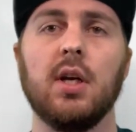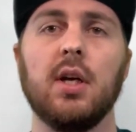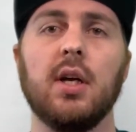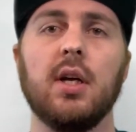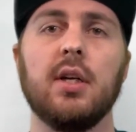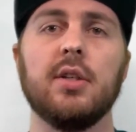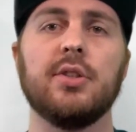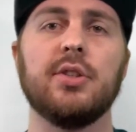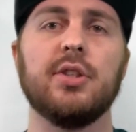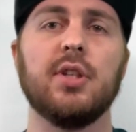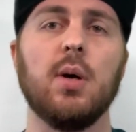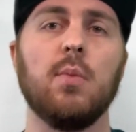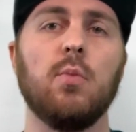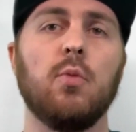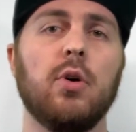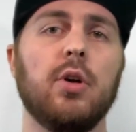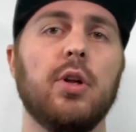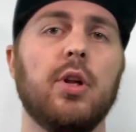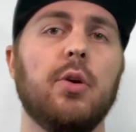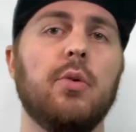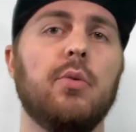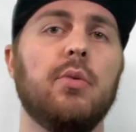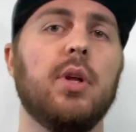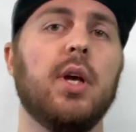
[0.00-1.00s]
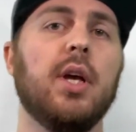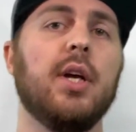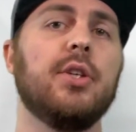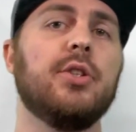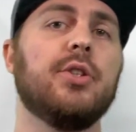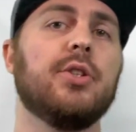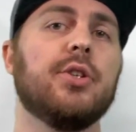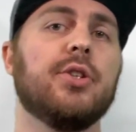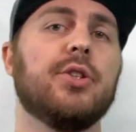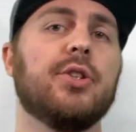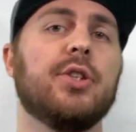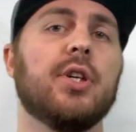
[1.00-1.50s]
someone who needs
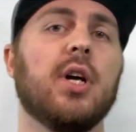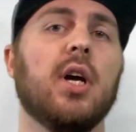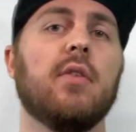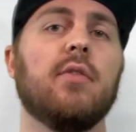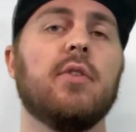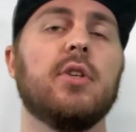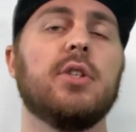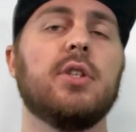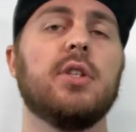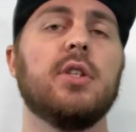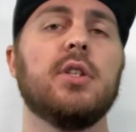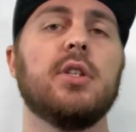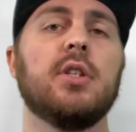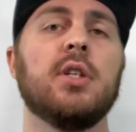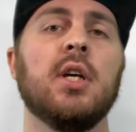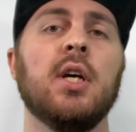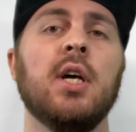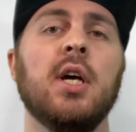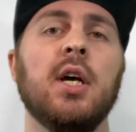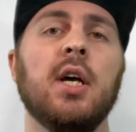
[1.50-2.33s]
your services